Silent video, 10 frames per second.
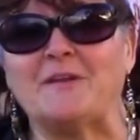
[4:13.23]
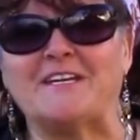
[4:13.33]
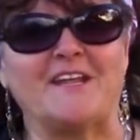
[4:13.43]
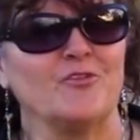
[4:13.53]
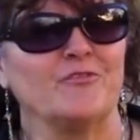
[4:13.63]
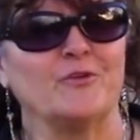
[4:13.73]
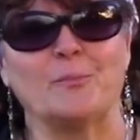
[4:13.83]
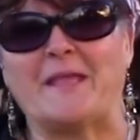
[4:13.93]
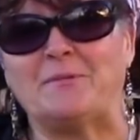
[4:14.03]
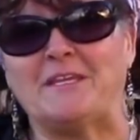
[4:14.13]
and another fur
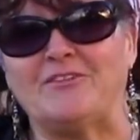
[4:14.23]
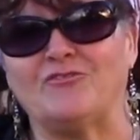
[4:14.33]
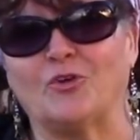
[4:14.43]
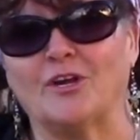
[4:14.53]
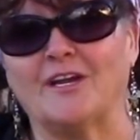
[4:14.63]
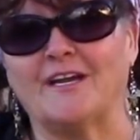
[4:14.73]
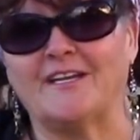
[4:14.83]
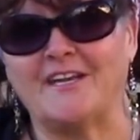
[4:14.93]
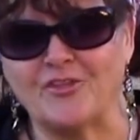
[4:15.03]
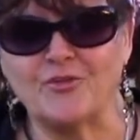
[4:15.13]
baby for
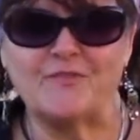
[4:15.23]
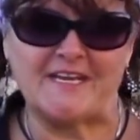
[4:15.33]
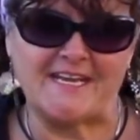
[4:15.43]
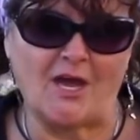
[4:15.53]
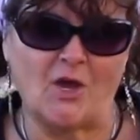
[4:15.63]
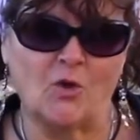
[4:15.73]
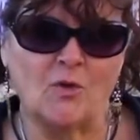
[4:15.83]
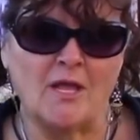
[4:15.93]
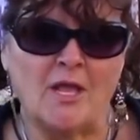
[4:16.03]
another video.